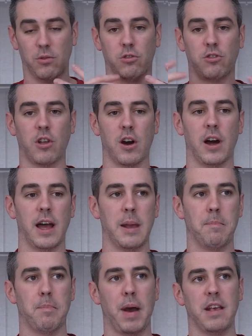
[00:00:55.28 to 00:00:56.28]
start
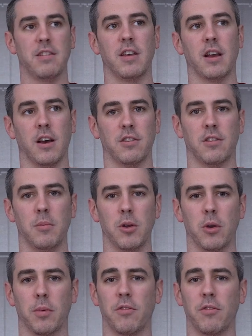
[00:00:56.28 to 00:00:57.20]
a basic custom loop.